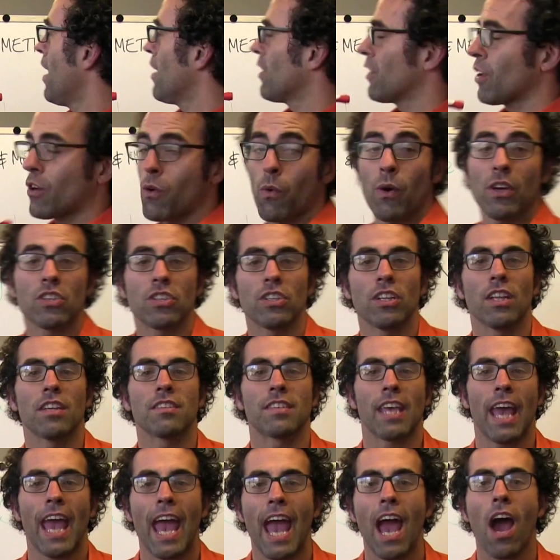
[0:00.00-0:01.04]
the question
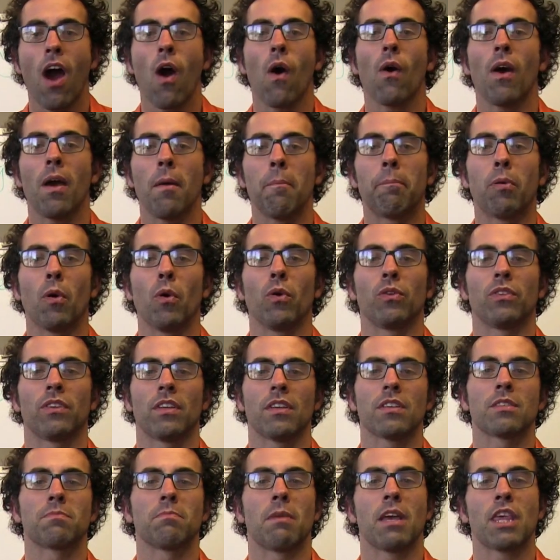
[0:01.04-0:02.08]
is, how important
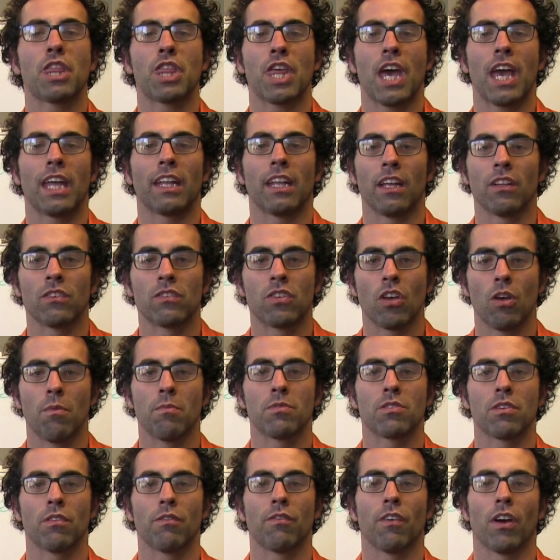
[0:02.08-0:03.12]
is methane in
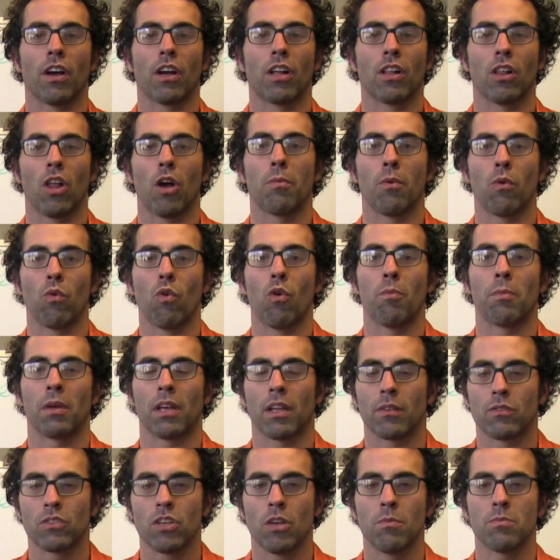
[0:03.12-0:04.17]
terms of global warming,
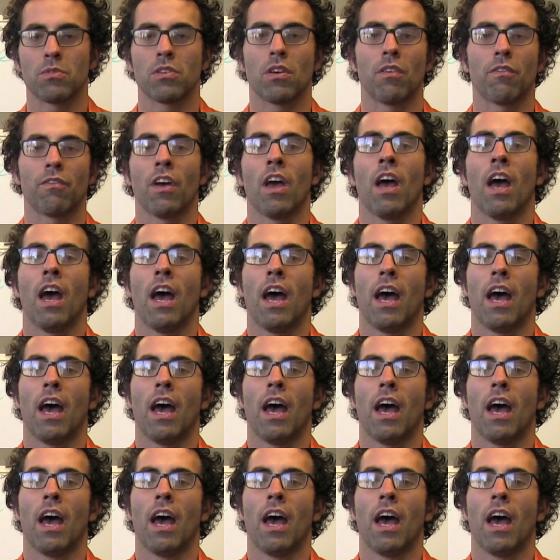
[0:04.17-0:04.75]
in terms of